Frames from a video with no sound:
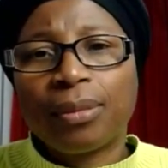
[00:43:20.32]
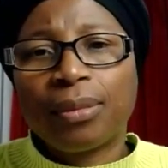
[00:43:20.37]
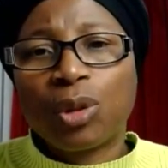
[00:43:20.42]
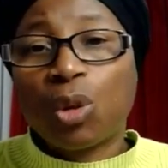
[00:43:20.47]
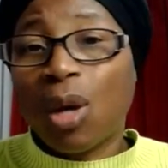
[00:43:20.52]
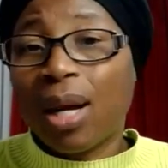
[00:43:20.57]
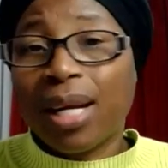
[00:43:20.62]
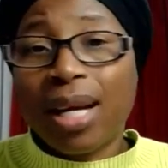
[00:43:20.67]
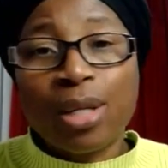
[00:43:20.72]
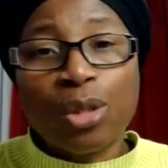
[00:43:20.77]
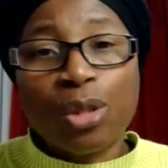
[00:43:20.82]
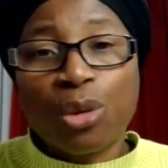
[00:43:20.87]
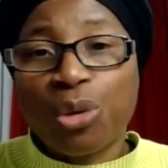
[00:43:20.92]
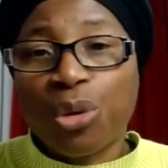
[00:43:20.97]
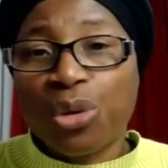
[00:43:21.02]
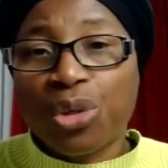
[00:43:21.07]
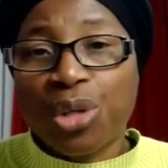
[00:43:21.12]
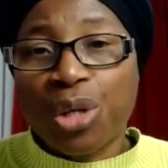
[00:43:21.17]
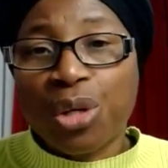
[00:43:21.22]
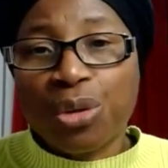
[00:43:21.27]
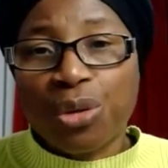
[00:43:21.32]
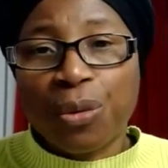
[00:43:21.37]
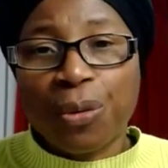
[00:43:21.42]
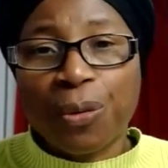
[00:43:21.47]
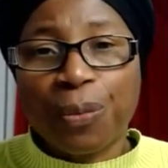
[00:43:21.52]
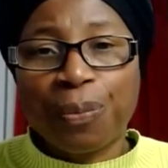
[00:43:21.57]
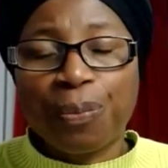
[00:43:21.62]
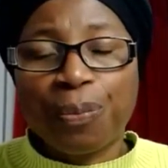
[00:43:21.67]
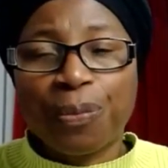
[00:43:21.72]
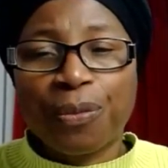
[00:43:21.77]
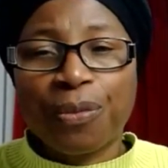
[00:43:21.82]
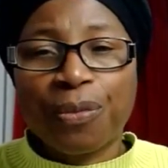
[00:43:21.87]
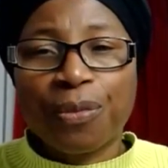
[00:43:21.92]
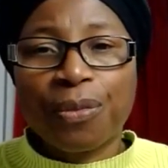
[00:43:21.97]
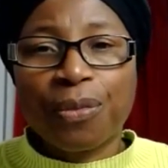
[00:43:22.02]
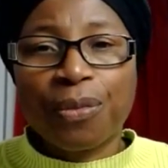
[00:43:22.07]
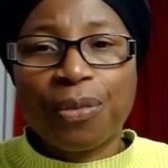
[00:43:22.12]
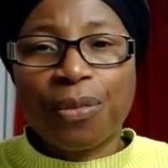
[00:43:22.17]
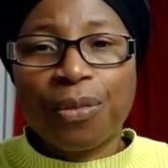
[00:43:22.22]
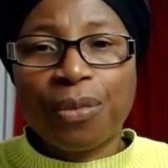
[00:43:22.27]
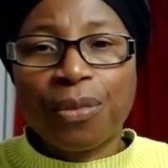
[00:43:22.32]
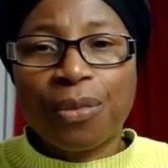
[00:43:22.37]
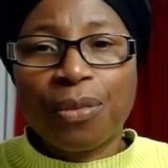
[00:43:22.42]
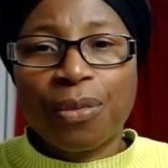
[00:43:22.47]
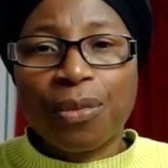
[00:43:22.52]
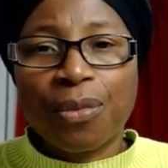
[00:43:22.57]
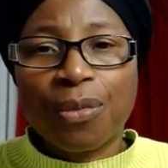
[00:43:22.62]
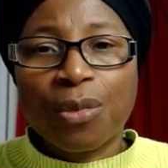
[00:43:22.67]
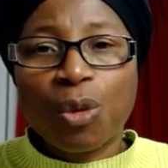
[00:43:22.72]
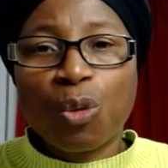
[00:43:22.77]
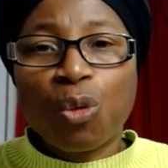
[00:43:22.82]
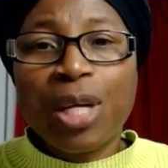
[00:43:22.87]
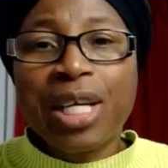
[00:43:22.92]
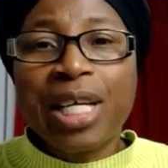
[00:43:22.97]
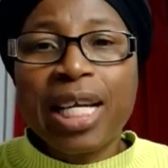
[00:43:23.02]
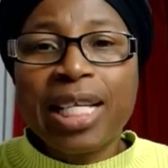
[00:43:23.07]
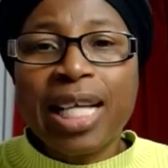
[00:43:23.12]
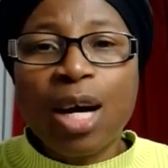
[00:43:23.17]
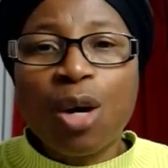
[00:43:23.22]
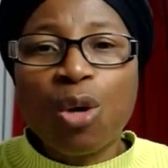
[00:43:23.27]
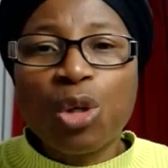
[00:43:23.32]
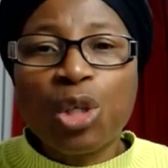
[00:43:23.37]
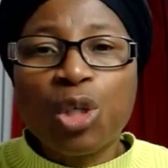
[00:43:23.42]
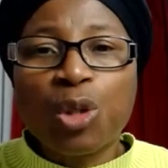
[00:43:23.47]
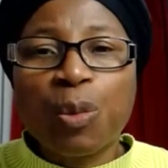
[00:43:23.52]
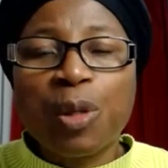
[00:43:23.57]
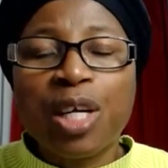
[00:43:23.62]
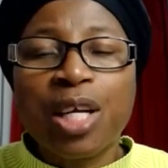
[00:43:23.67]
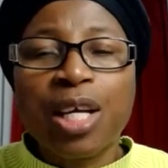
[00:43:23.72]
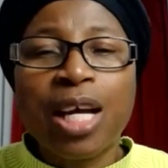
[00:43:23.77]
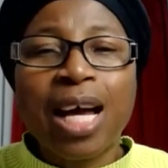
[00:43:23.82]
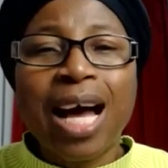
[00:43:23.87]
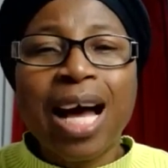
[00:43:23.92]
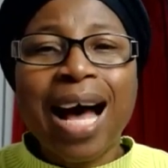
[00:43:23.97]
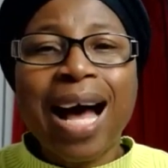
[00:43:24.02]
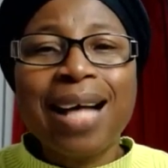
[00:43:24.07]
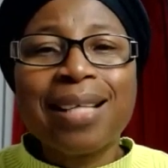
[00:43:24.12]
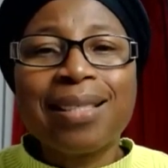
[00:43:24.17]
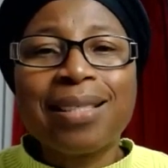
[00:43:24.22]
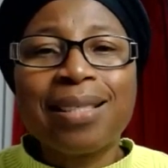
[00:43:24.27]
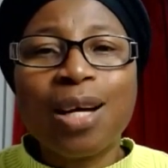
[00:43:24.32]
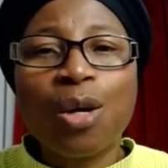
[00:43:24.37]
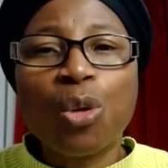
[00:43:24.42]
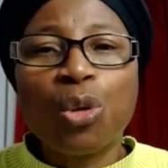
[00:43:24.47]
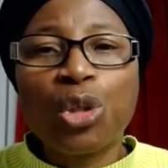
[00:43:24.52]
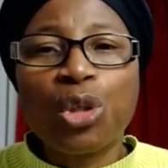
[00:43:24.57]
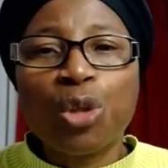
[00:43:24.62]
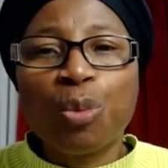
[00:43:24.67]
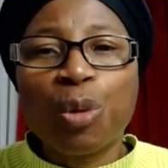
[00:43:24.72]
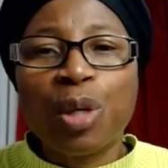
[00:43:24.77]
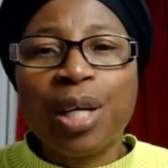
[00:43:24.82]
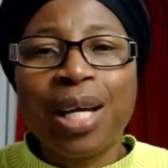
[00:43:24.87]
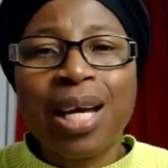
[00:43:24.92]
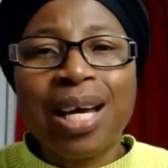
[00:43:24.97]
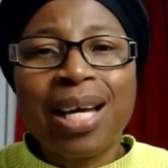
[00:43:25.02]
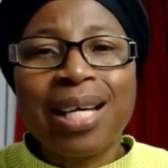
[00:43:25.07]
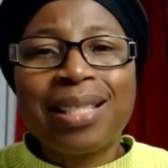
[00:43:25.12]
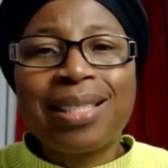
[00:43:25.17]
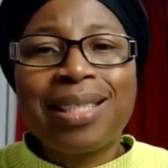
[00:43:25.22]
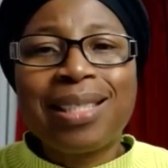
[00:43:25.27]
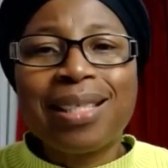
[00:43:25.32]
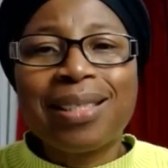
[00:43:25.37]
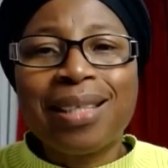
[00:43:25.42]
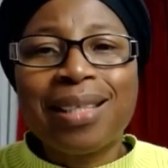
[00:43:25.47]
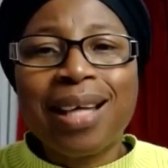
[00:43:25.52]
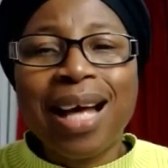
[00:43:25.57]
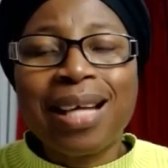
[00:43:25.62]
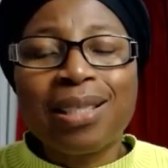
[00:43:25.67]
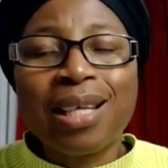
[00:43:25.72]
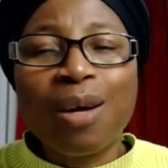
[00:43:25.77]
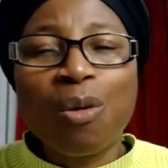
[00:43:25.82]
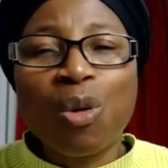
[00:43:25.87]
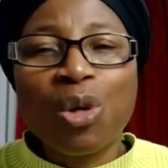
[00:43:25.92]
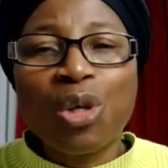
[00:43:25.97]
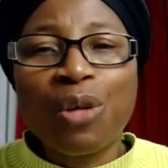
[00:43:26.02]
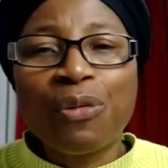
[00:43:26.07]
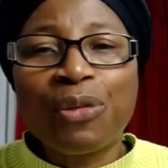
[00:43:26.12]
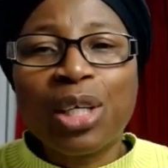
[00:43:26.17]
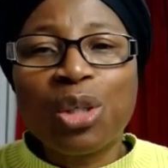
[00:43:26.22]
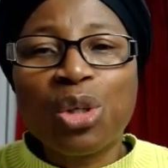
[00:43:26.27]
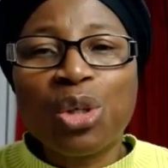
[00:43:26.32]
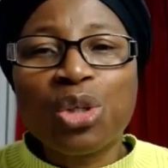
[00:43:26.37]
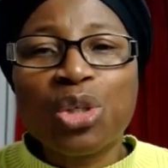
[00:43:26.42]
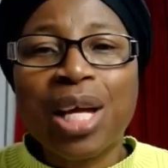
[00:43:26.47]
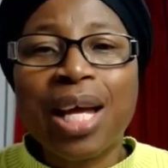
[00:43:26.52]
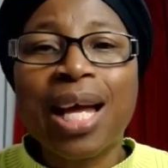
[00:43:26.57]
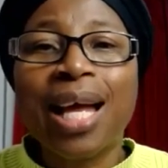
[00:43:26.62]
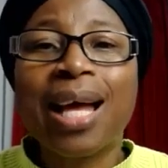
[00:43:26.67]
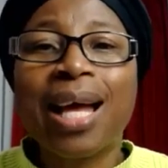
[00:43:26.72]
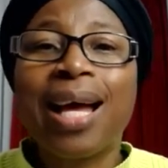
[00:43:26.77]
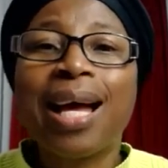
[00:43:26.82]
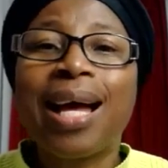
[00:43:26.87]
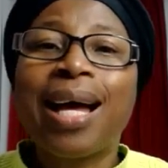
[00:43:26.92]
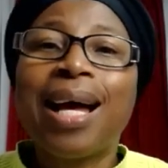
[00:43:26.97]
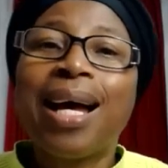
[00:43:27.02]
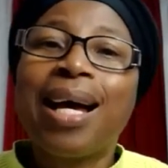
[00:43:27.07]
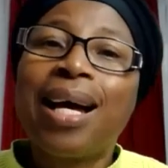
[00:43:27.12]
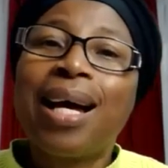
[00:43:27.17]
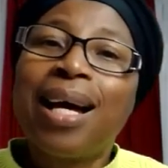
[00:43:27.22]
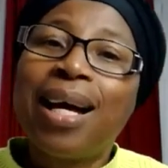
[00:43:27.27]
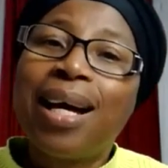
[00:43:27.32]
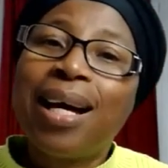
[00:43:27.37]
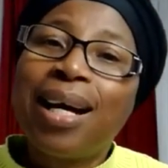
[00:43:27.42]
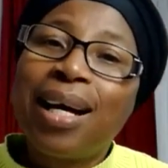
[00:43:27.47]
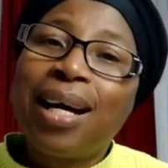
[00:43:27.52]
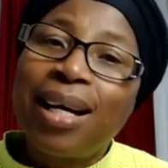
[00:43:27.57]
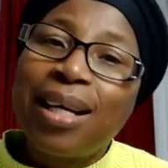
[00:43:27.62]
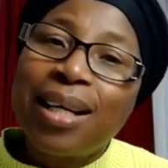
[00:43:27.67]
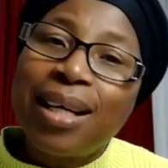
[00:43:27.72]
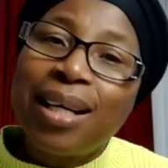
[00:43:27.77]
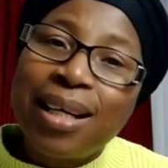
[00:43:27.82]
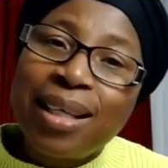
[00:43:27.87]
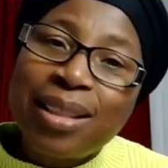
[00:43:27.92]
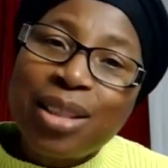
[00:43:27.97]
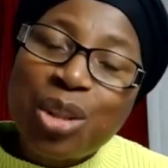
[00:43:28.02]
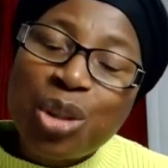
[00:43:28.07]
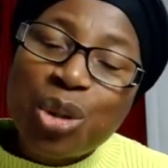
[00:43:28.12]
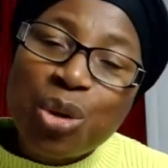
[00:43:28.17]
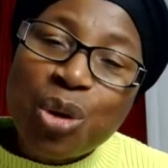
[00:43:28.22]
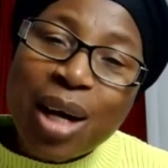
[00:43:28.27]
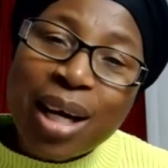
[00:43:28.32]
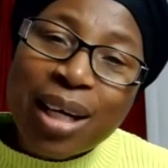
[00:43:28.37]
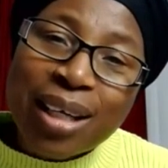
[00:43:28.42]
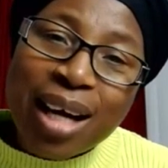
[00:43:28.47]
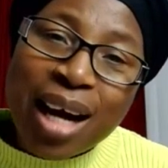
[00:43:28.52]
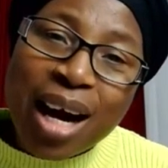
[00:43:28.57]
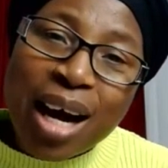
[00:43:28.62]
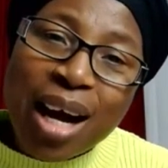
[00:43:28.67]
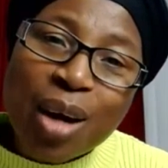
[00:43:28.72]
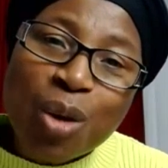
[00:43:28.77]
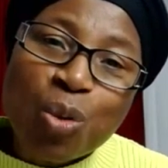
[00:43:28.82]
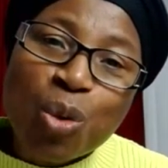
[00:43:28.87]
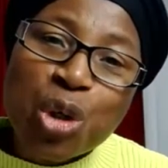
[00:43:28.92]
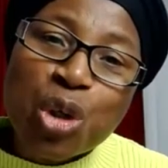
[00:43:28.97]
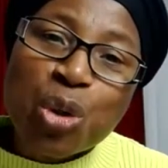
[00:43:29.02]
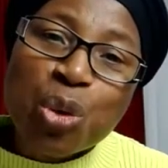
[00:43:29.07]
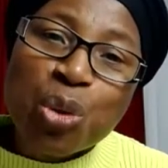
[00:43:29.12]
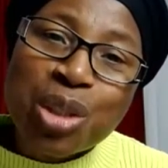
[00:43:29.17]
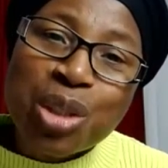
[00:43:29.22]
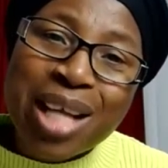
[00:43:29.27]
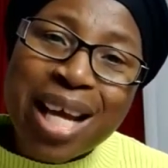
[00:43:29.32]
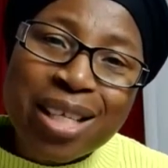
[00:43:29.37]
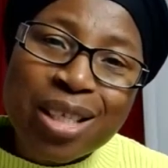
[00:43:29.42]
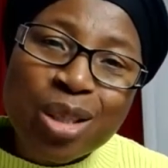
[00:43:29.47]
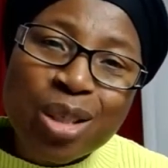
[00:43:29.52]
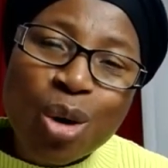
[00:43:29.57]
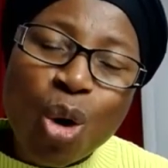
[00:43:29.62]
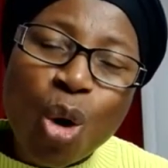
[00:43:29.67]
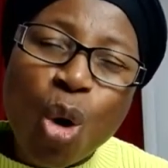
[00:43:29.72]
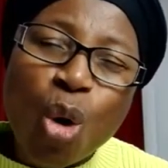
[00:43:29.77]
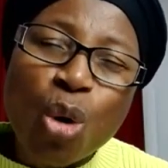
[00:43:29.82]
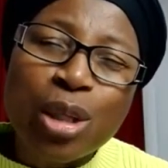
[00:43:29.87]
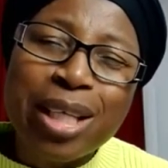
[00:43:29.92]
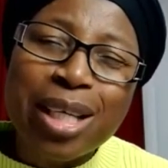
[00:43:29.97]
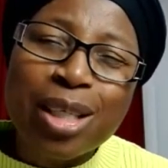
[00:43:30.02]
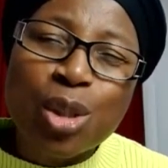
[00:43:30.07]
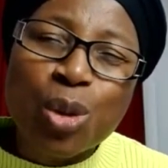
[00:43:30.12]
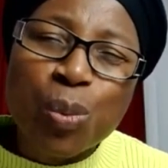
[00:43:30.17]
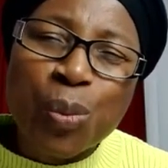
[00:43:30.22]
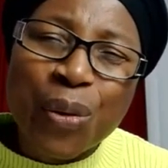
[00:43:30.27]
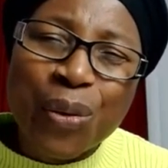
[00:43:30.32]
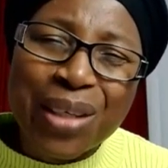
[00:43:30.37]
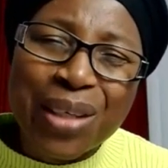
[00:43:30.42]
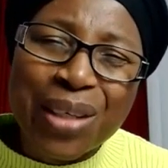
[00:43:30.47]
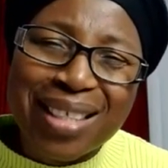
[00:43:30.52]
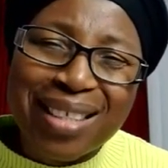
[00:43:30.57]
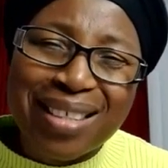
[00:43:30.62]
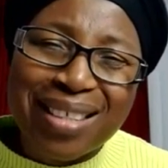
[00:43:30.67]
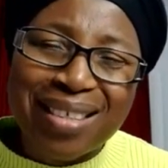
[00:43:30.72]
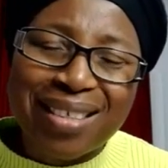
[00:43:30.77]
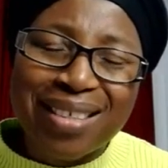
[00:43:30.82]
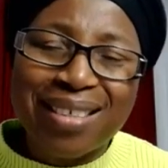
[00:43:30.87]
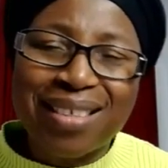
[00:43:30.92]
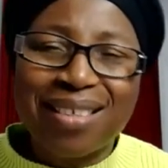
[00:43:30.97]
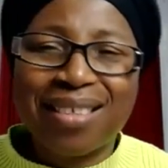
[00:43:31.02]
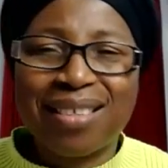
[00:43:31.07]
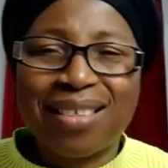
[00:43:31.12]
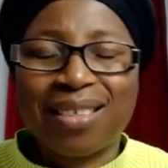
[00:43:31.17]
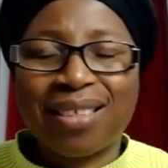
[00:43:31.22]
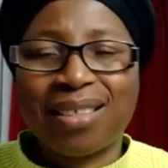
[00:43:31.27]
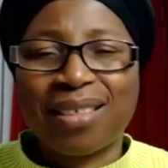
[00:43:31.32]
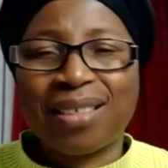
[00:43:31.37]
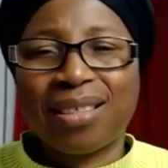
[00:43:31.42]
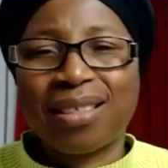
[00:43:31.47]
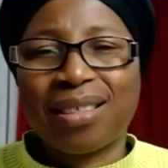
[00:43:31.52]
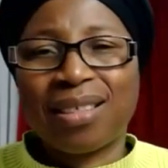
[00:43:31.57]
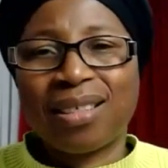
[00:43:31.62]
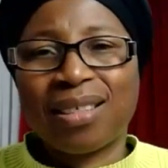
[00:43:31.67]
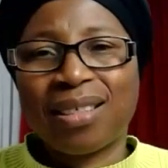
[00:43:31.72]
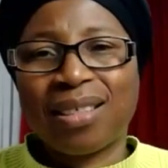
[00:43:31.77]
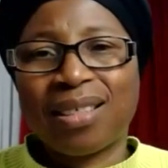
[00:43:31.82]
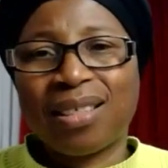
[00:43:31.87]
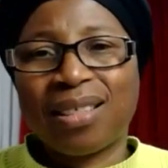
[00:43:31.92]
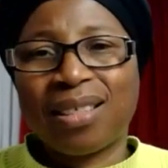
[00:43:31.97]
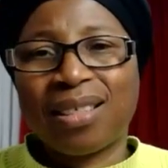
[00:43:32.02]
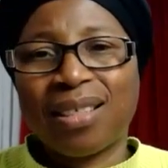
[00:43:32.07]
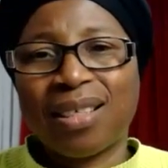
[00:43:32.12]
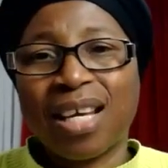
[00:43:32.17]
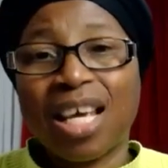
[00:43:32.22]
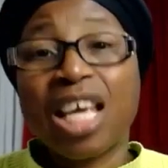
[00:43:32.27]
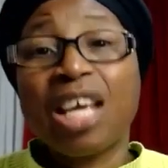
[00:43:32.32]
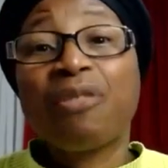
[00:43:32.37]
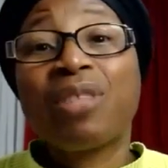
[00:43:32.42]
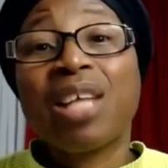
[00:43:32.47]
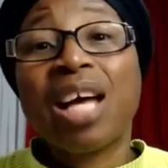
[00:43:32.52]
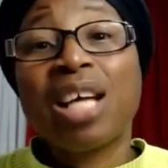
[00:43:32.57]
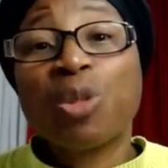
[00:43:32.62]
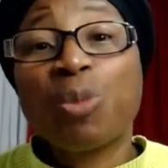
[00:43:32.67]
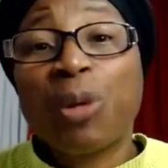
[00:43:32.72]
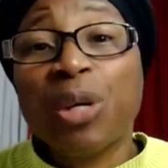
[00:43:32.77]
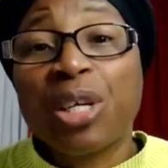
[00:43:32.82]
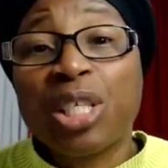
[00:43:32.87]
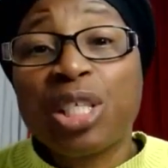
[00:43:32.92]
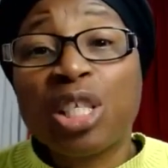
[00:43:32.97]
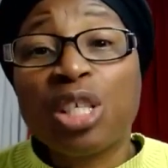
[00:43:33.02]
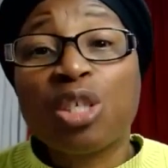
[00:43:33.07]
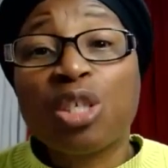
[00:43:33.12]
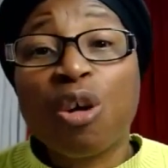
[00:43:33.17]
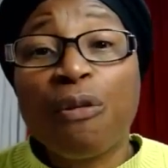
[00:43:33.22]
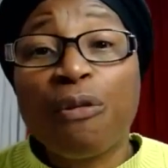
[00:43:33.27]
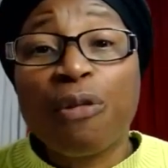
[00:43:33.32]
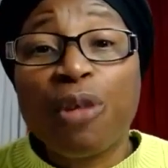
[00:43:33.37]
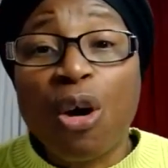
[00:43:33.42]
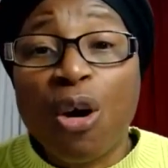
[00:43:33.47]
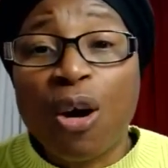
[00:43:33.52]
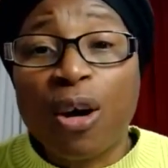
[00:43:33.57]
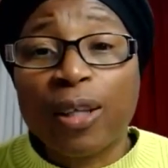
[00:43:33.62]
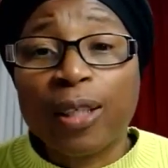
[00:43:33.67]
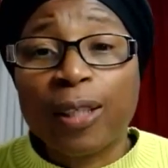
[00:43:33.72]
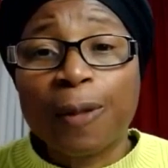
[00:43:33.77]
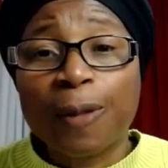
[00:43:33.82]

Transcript: You and I should not say so. We need the Holy Spirit. Ask the Holy Spirit. This, as the word of the Lord said, you and I, we should test all the spirits. If that spirit is of God.